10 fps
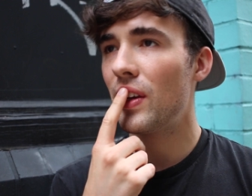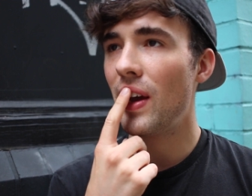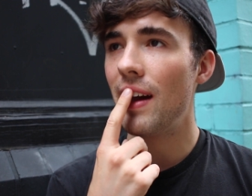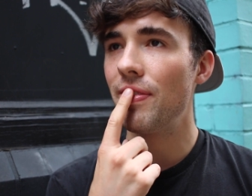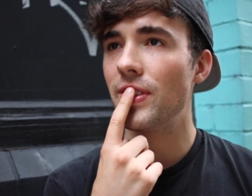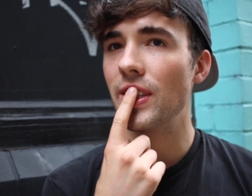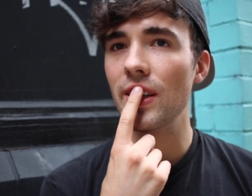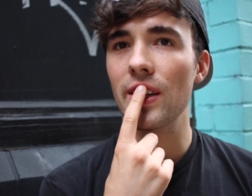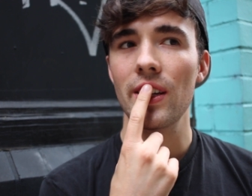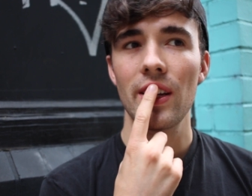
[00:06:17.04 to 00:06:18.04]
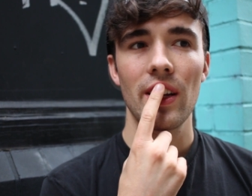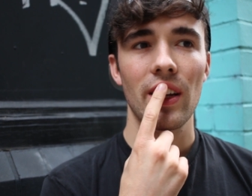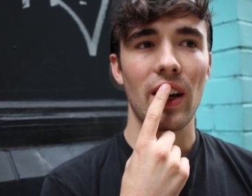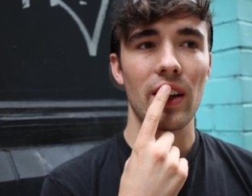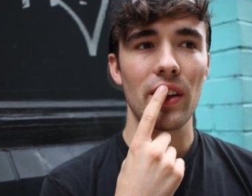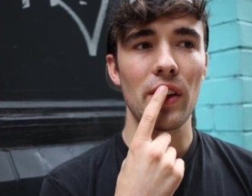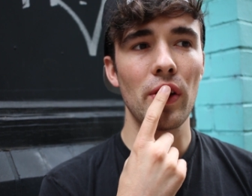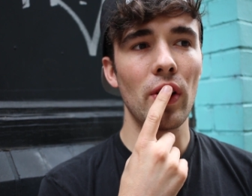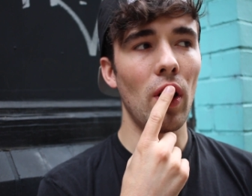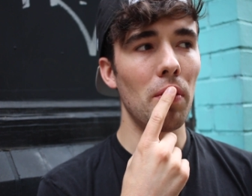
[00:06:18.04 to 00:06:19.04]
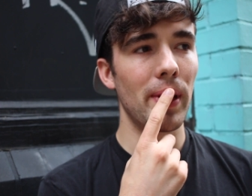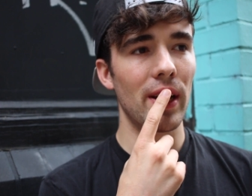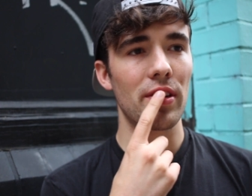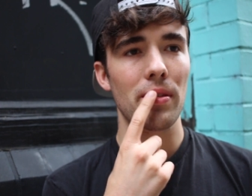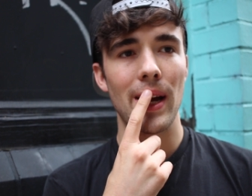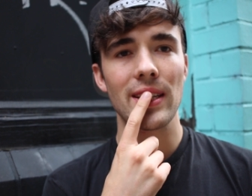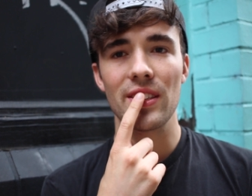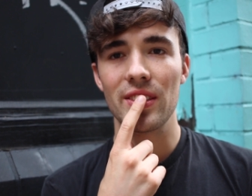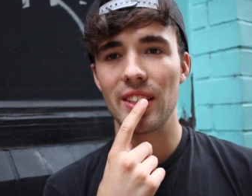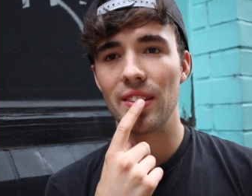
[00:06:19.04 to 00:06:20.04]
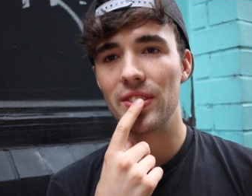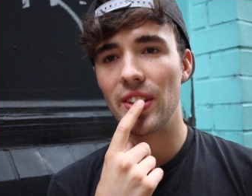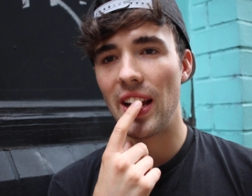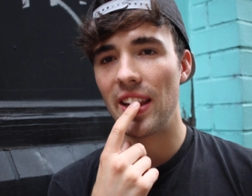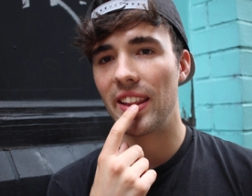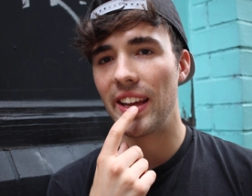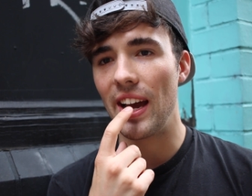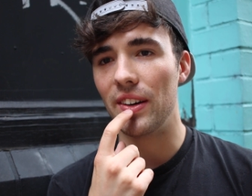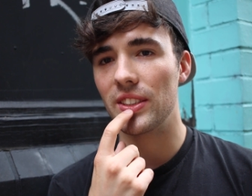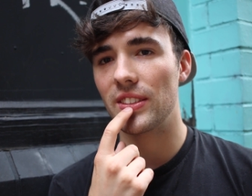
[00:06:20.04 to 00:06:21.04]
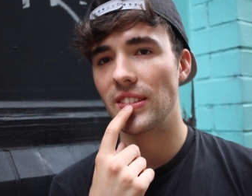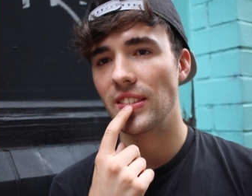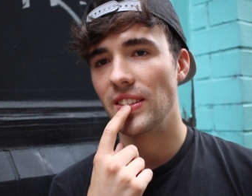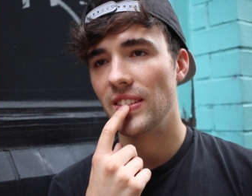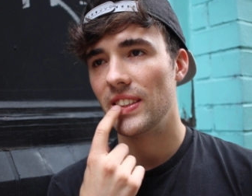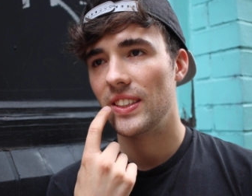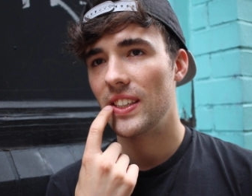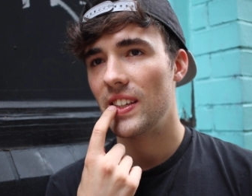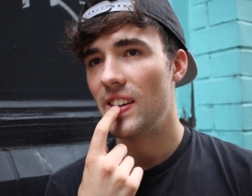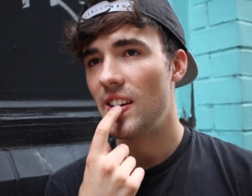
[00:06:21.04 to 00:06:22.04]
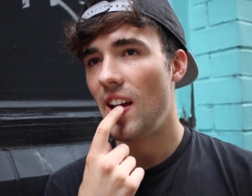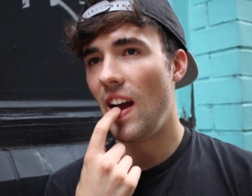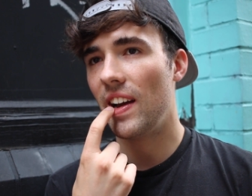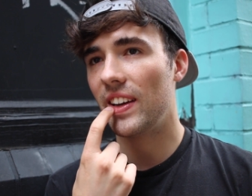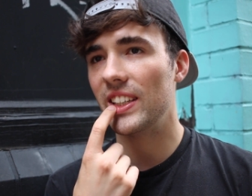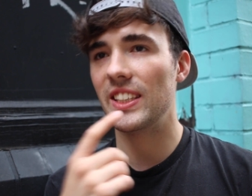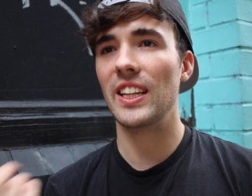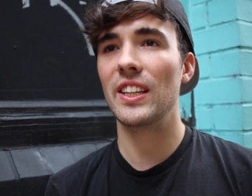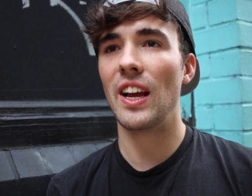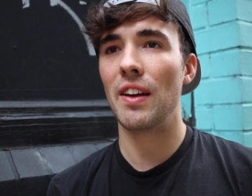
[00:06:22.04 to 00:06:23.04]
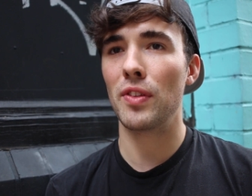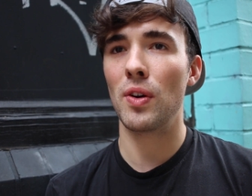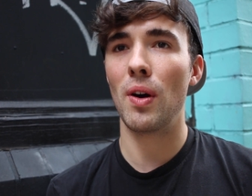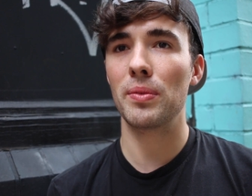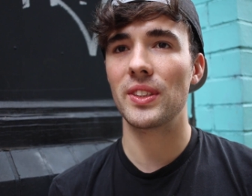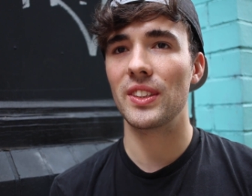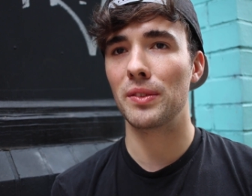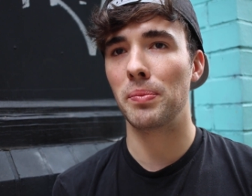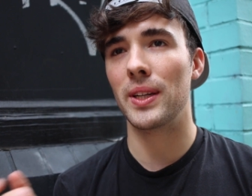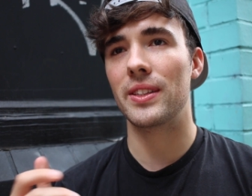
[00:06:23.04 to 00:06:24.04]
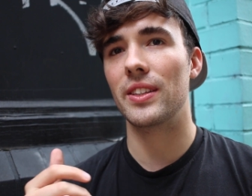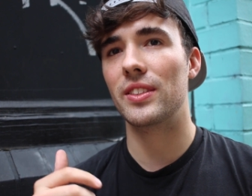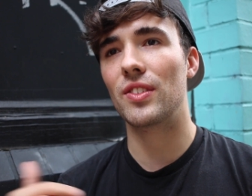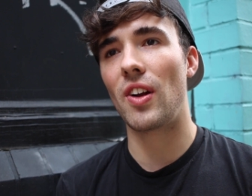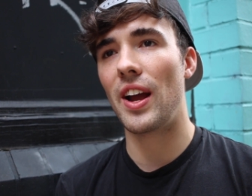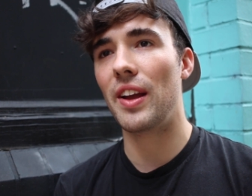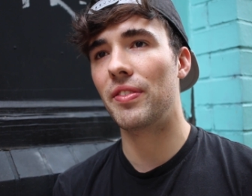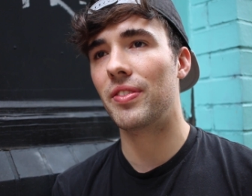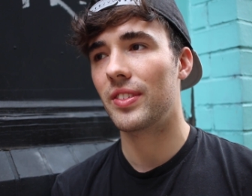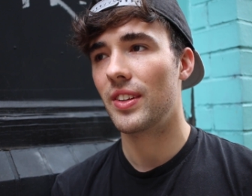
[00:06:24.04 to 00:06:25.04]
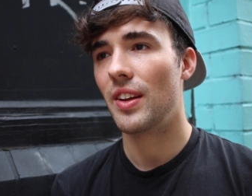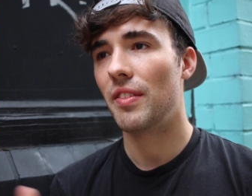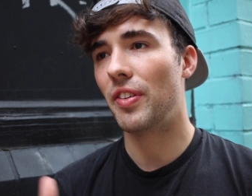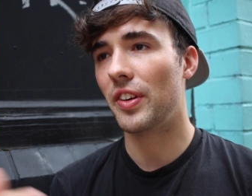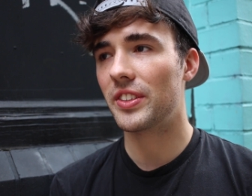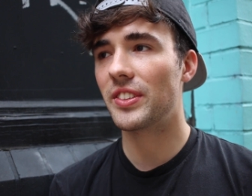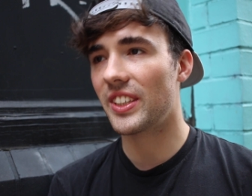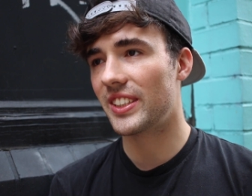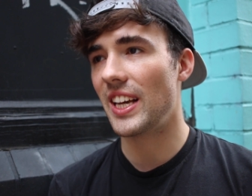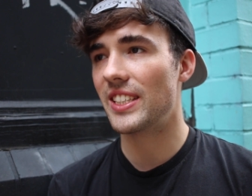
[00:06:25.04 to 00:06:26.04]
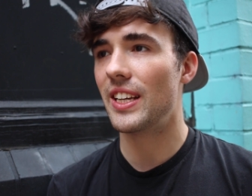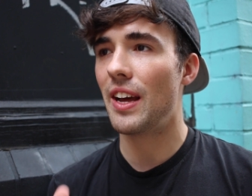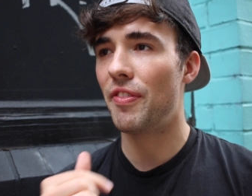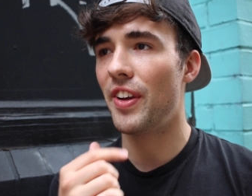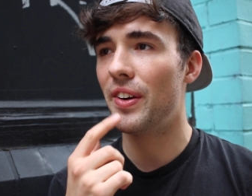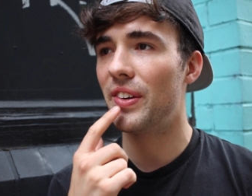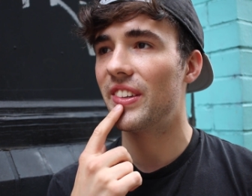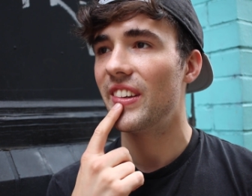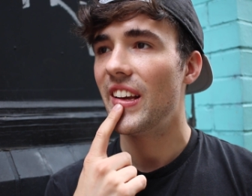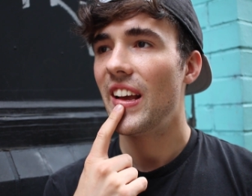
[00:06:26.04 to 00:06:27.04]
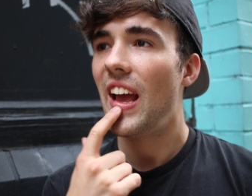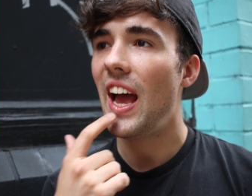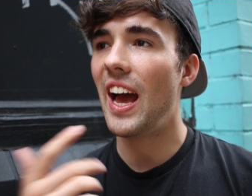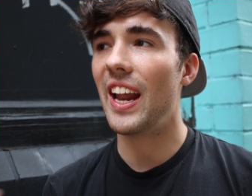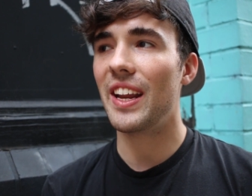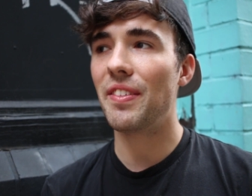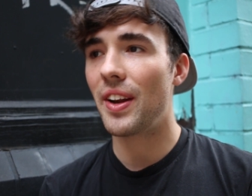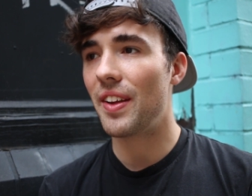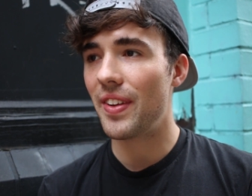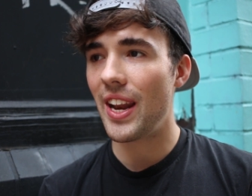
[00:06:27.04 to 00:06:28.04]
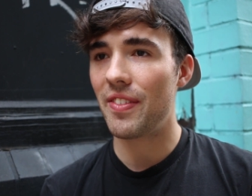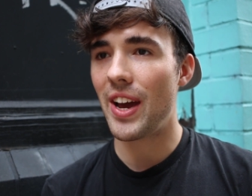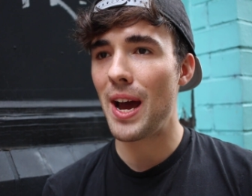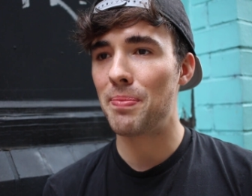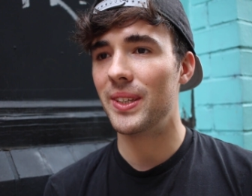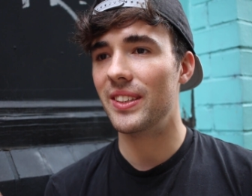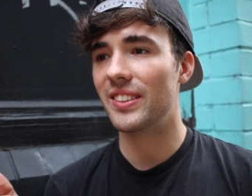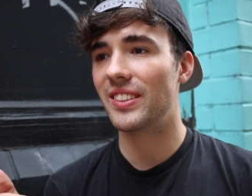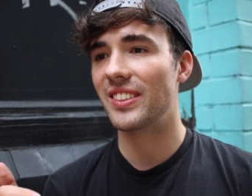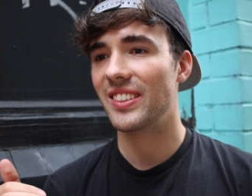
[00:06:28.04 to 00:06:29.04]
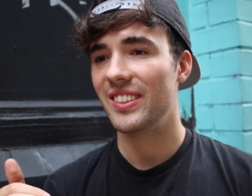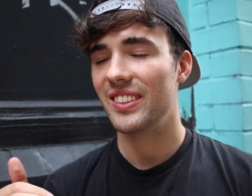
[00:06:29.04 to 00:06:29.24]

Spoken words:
you have to not be able to imagine yourself doing anything else, because then you have no option but to strive for success in that field. And even if it never happens,